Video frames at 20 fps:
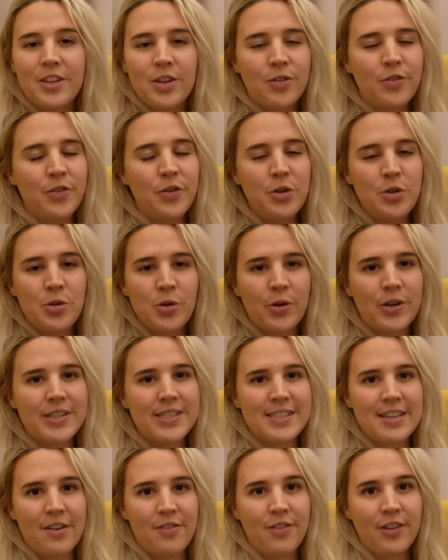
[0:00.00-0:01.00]
The food tour
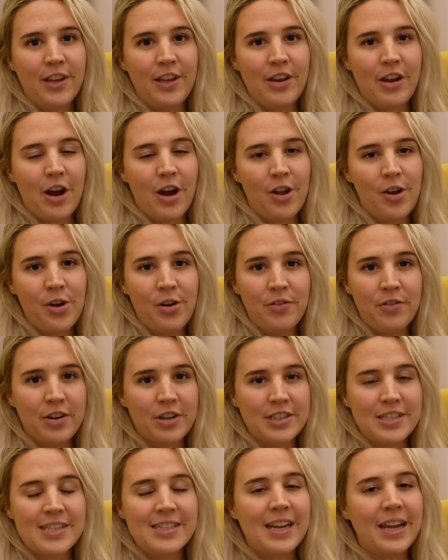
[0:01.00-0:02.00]
is definitely not over
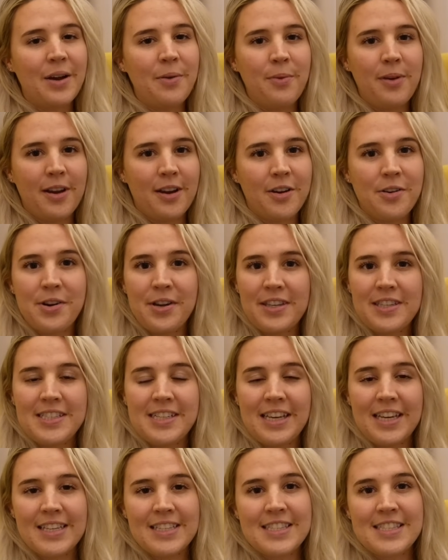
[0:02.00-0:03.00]
tonight. We are going to
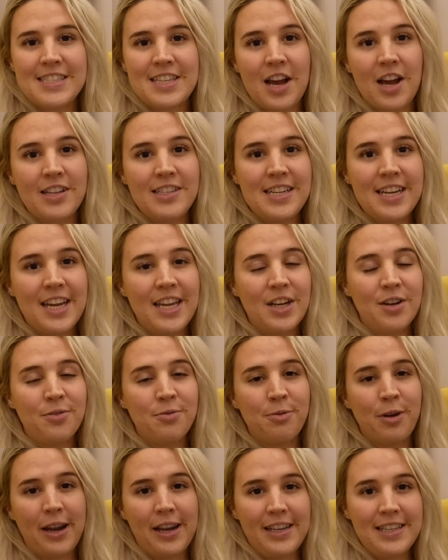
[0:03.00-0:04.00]
get sauteed
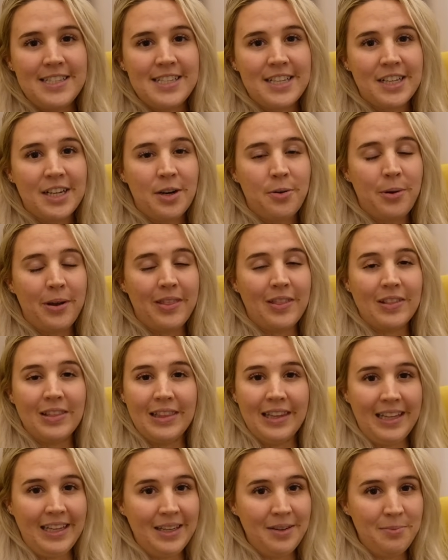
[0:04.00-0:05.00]
reindeer with
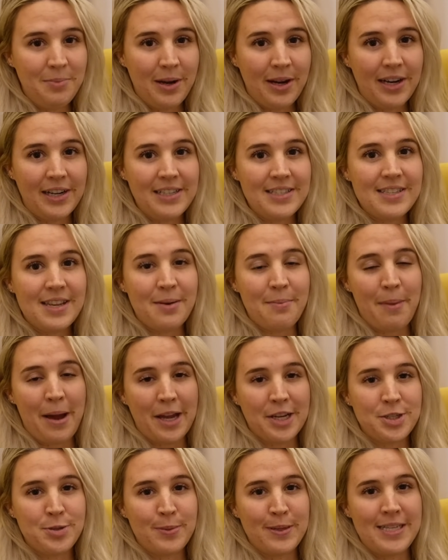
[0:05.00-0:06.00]
lingonberries and
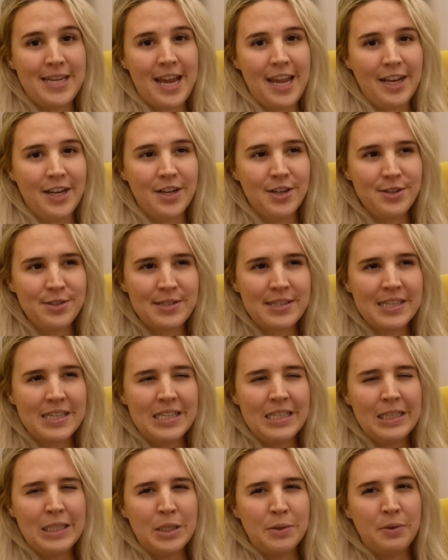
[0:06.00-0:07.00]
mashed potatoes.
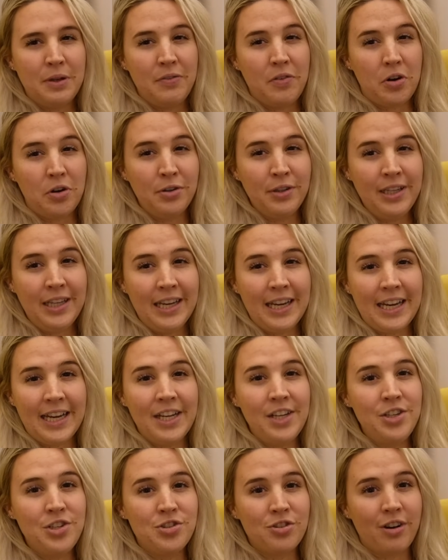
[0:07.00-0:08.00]
We've only
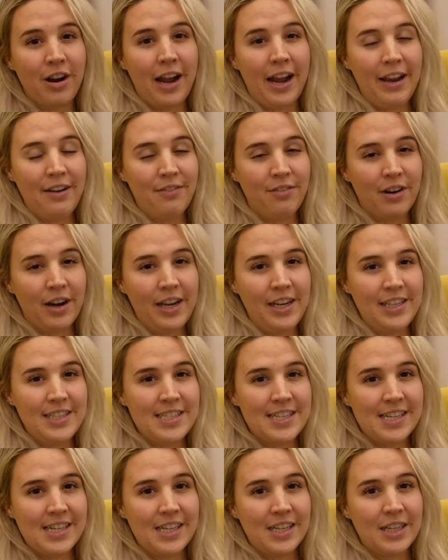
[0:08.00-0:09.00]
had dried
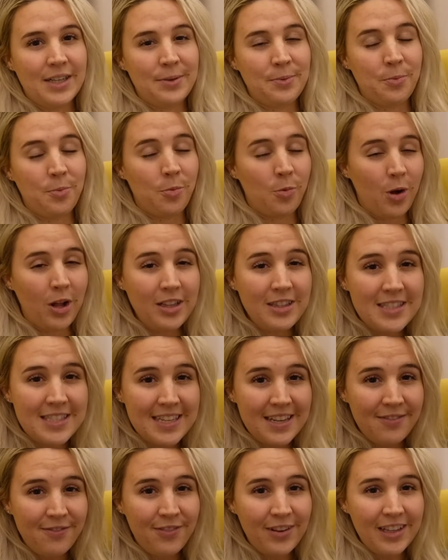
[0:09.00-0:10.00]
reindeer once
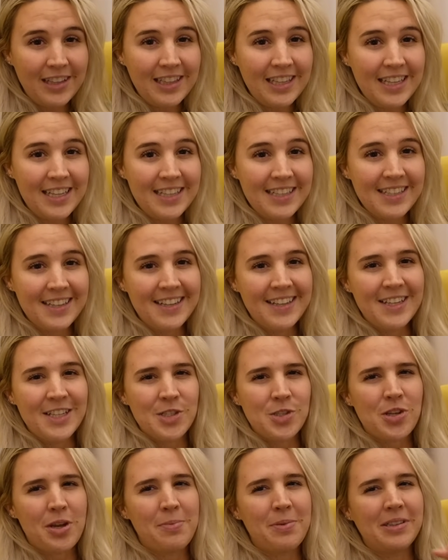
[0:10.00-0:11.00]
in Finland,
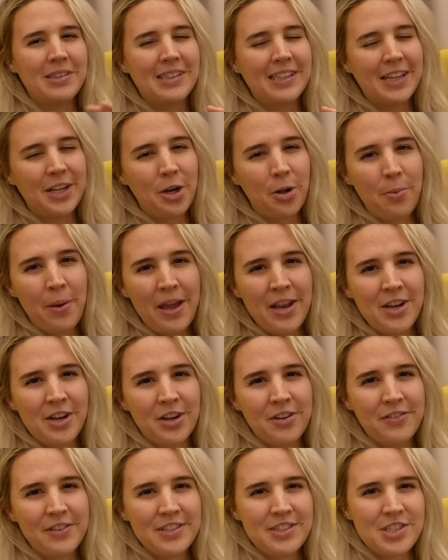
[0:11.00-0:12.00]
so I'm a little bit
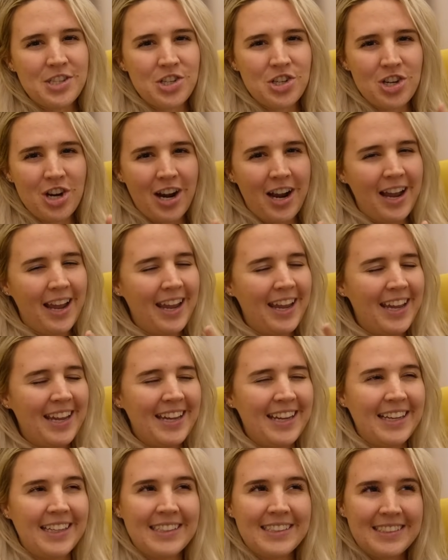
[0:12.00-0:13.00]
nervous to try
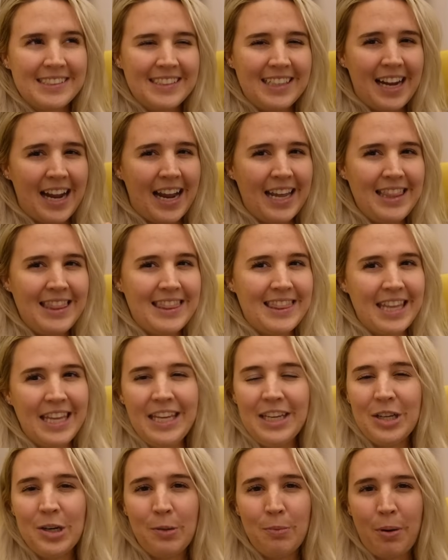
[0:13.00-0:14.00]
it. I
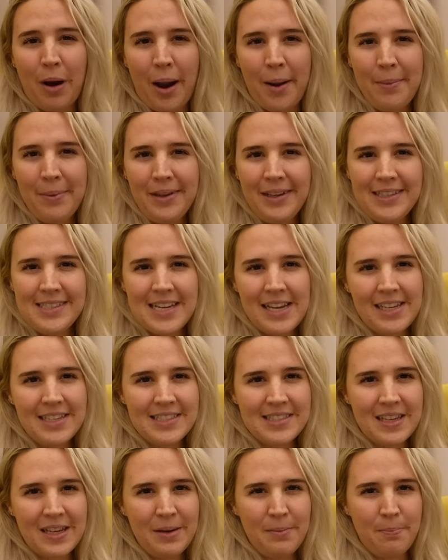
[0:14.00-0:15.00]
think it'll probably
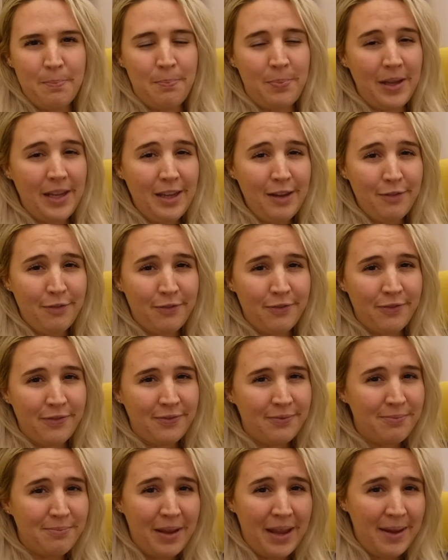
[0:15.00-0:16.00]
taste like
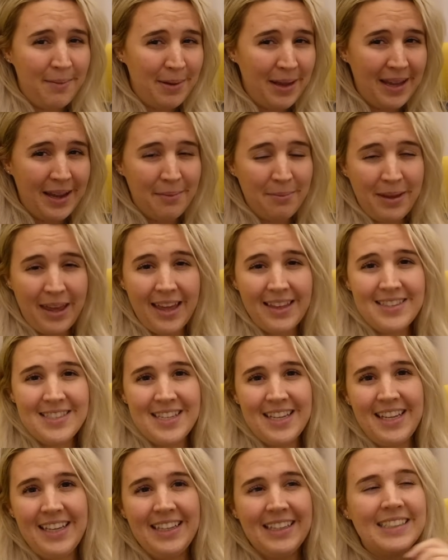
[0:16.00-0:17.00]
beef, maybe, I'm
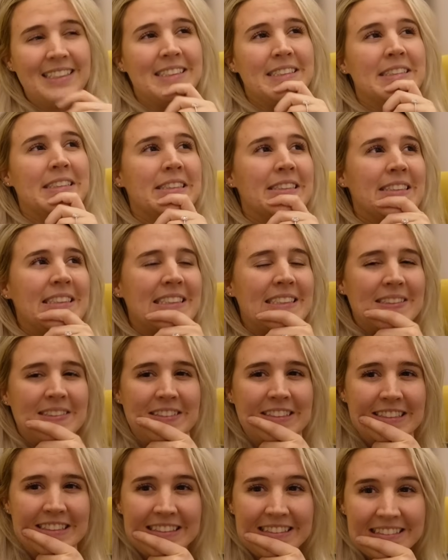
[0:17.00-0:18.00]
guessing. I'm
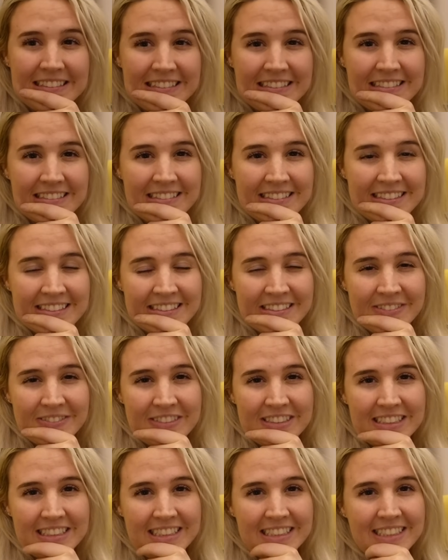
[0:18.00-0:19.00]
just a little
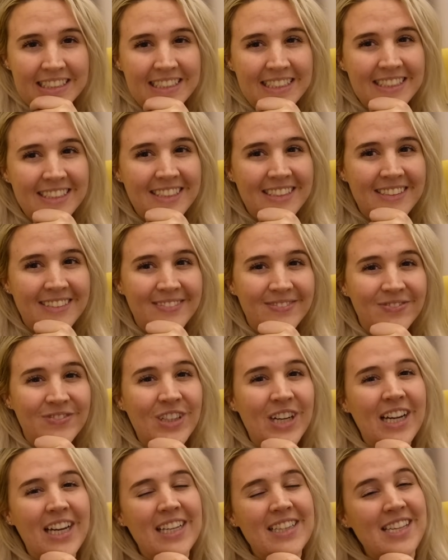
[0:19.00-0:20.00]
nervous,
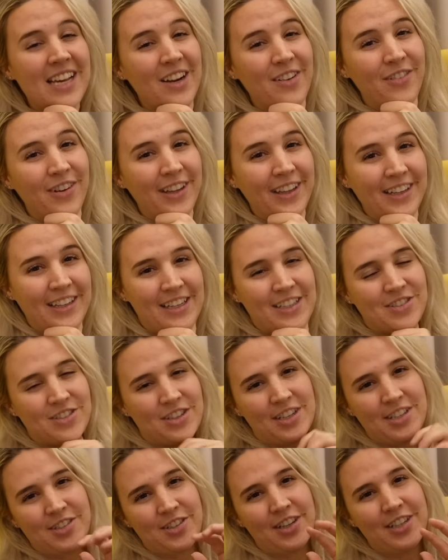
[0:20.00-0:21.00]
but it's at a really nice
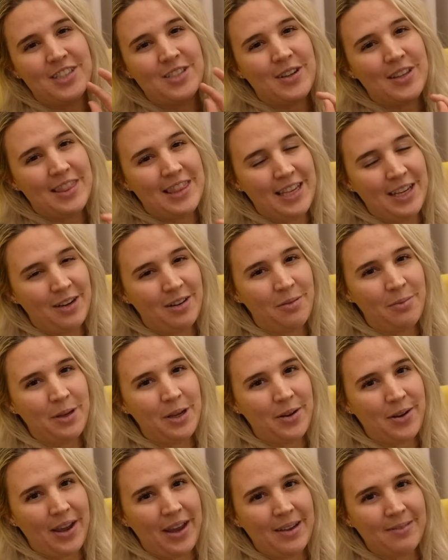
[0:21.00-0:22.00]
restaurant, so I think it'll be
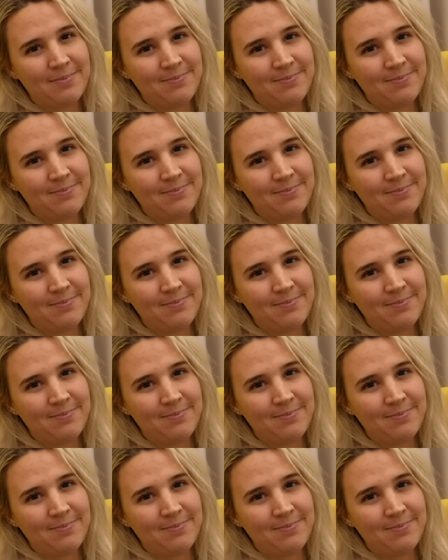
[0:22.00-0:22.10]
okay.